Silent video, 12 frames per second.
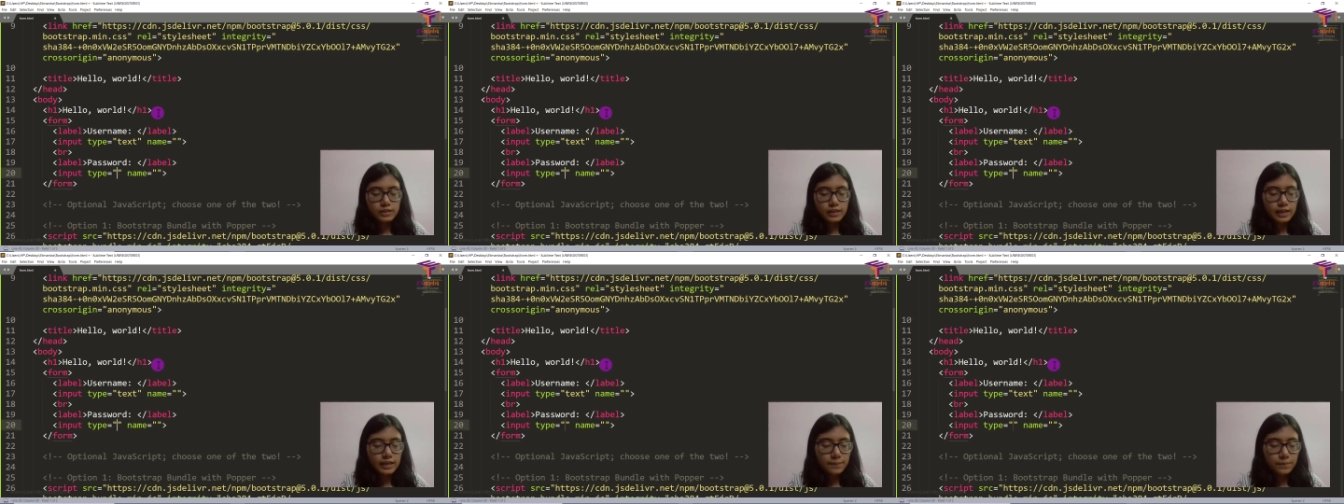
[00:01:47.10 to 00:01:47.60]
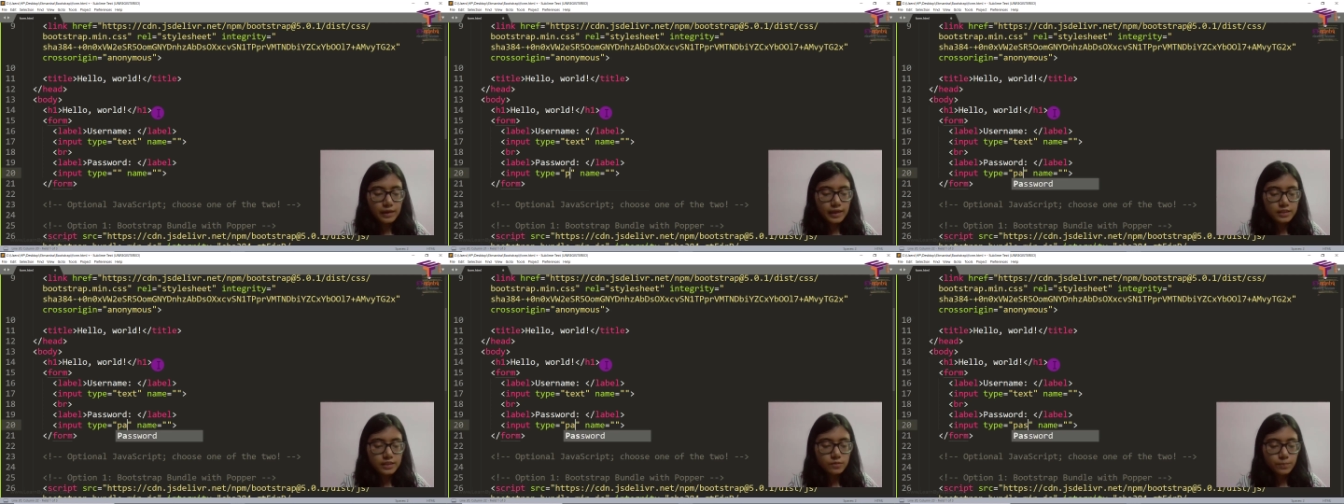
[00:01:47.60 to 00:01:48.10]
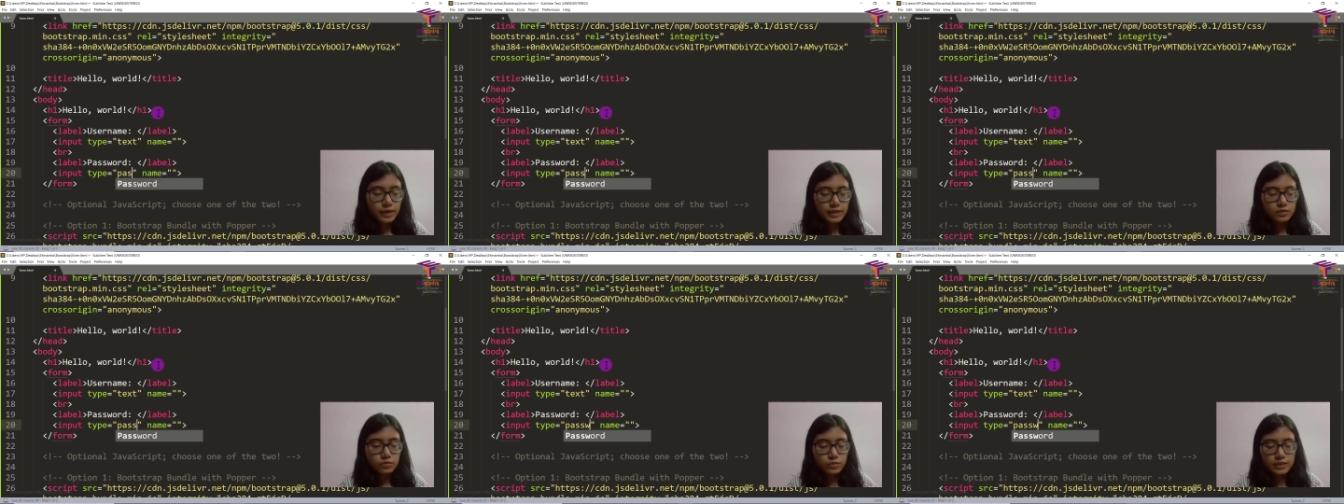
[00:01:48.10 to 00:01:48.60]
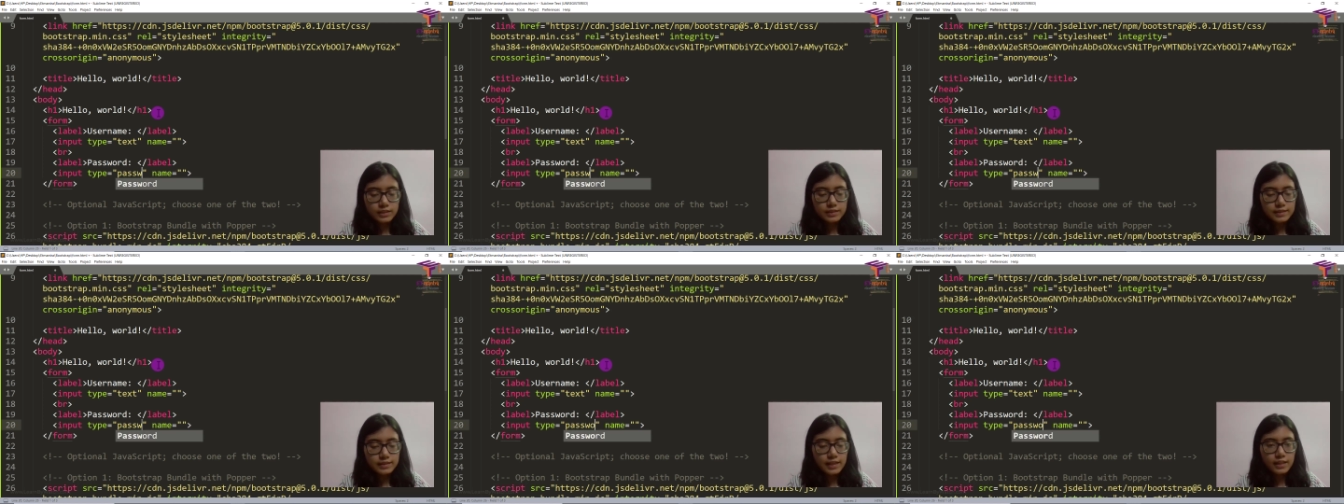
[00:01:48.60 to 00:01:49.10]
Type as password
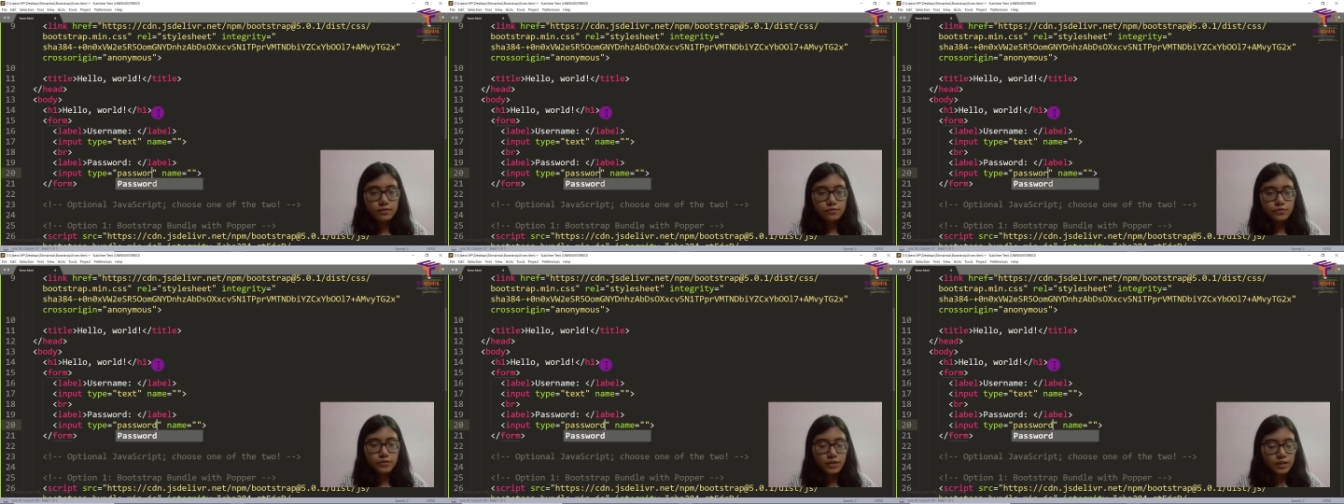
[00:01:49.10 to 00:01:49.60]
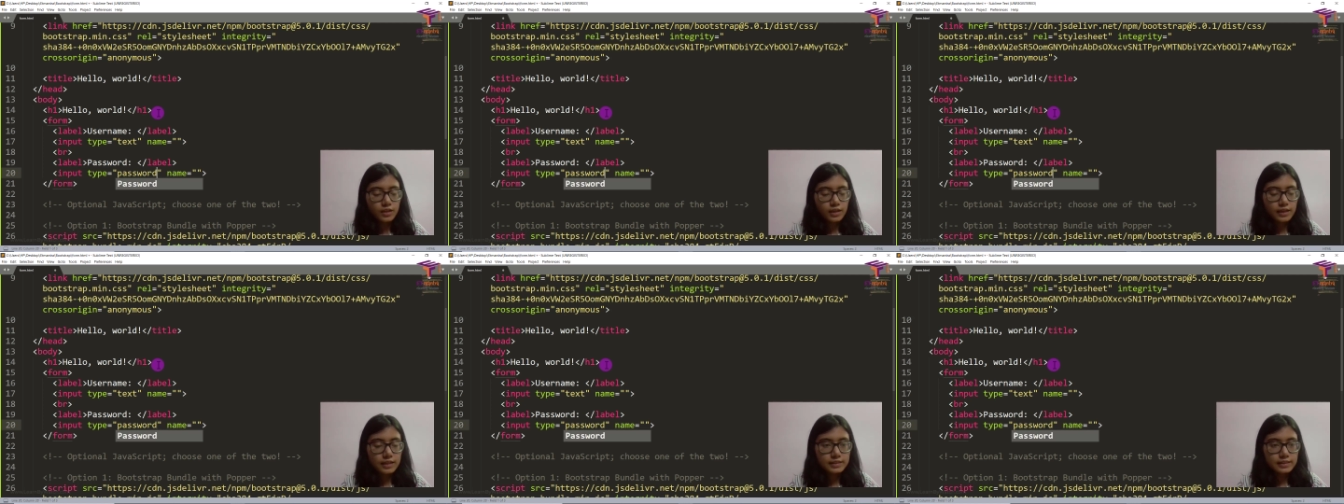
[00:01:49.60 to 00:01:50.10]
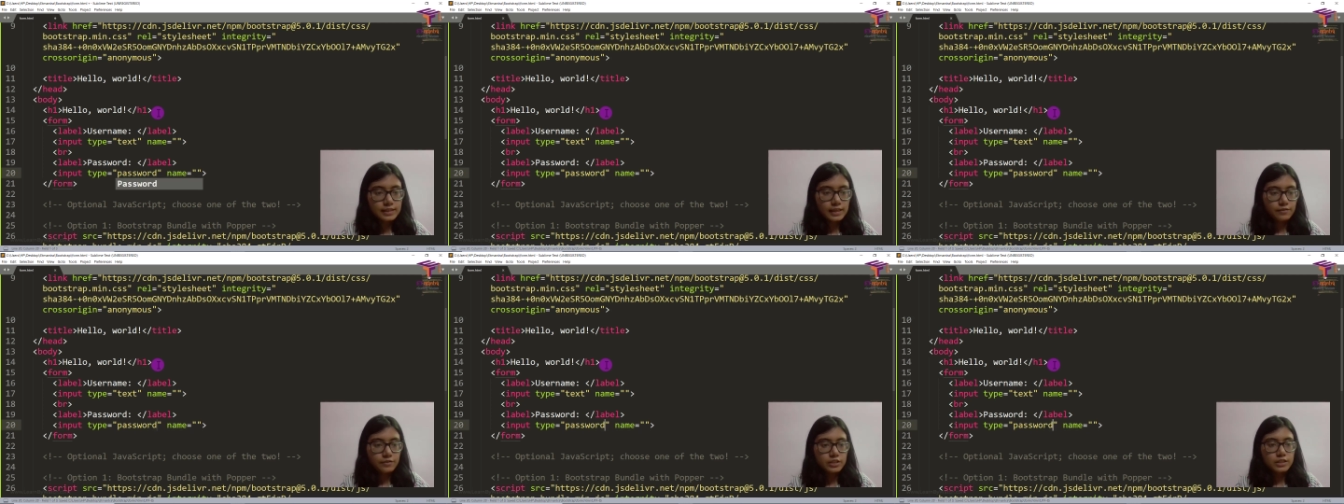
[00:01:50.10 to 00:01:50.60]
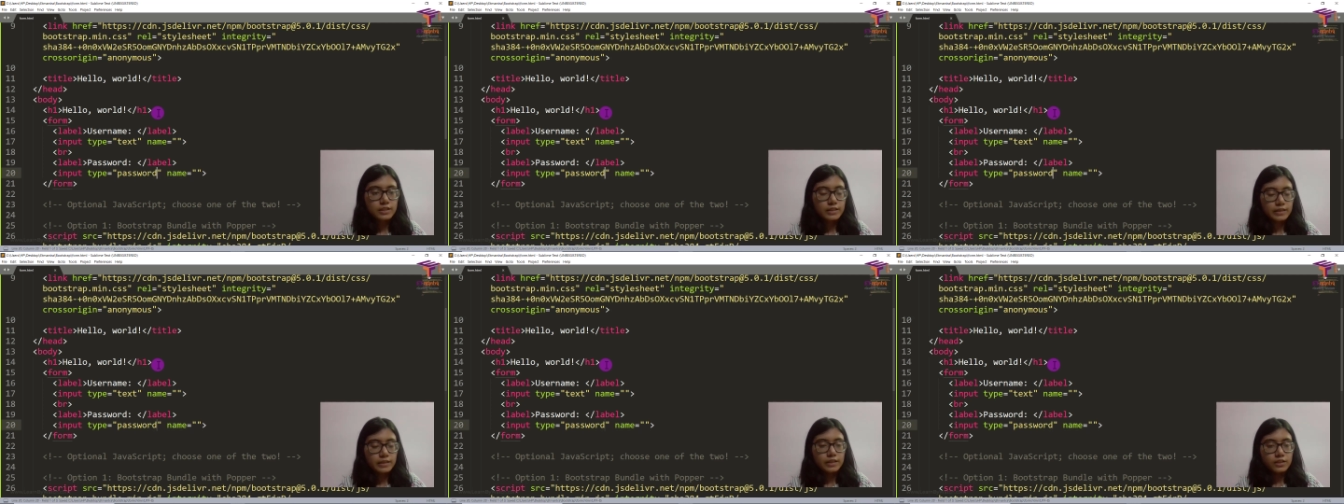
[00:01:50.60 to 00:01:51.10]
itself and save it.
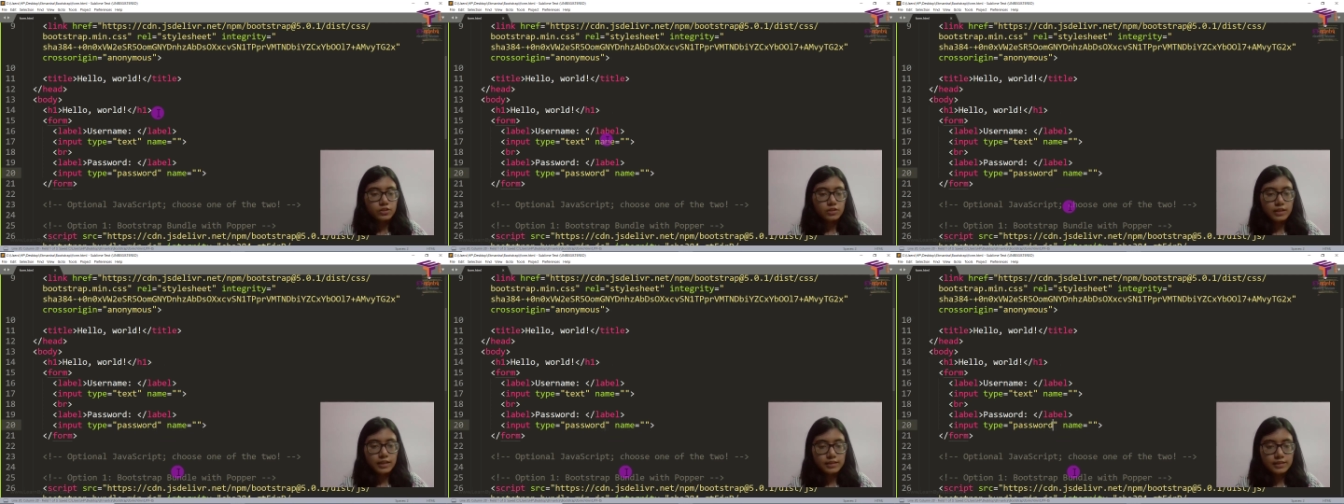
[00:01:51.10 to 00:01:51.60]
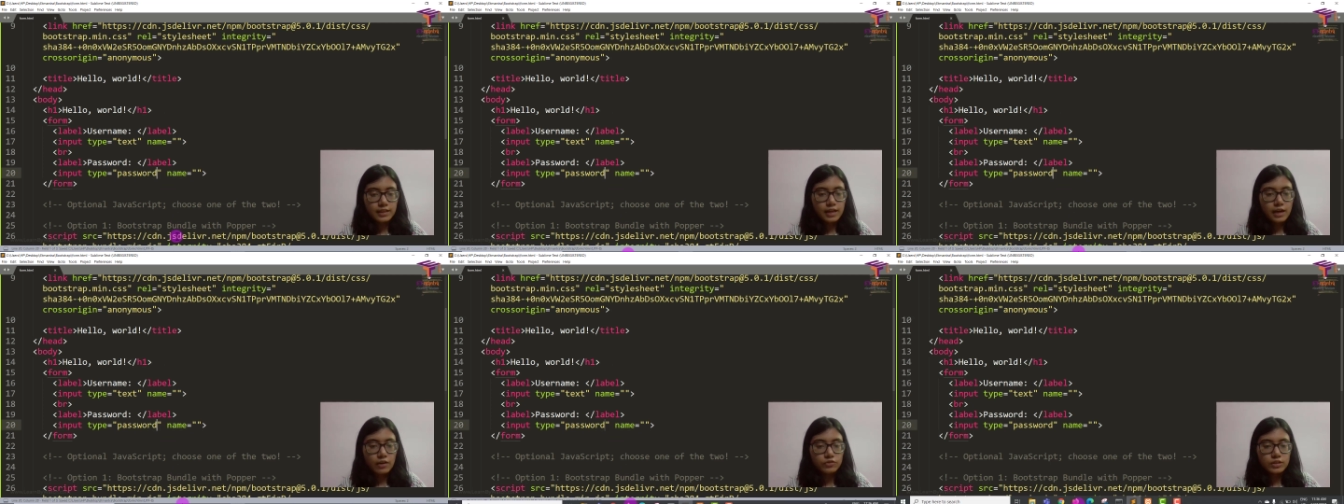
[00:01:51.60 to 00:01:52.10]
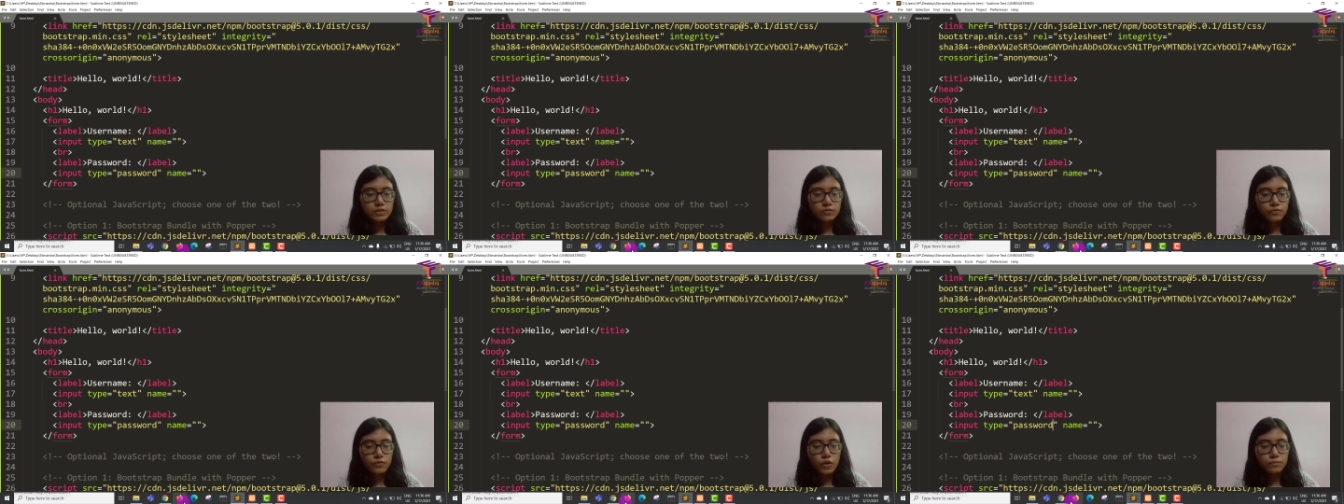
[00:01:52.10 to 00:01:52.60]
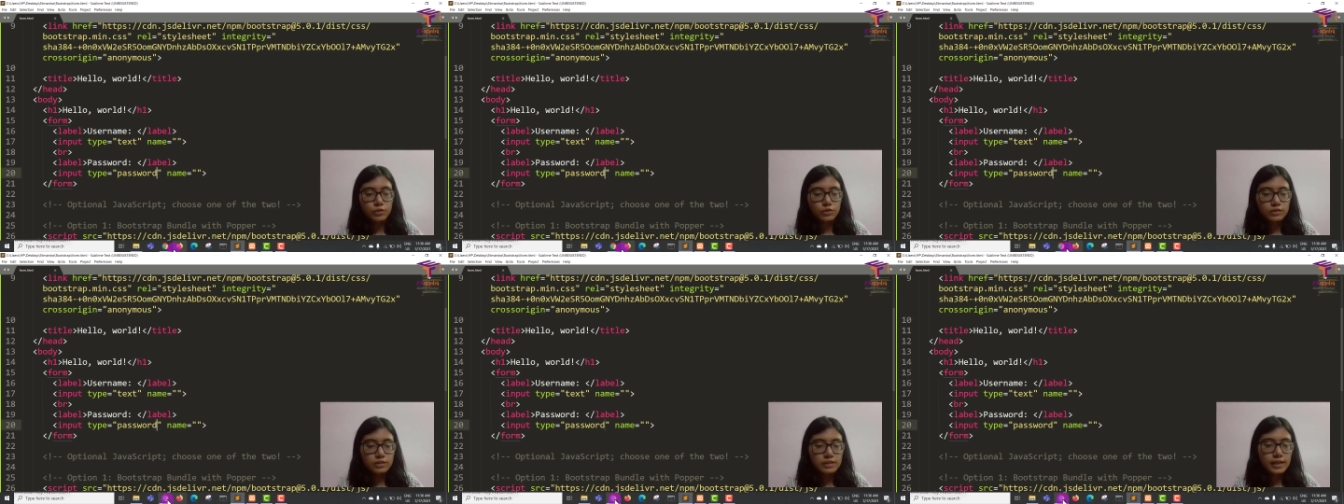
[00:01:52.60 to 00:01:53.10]
So let's see how this form looks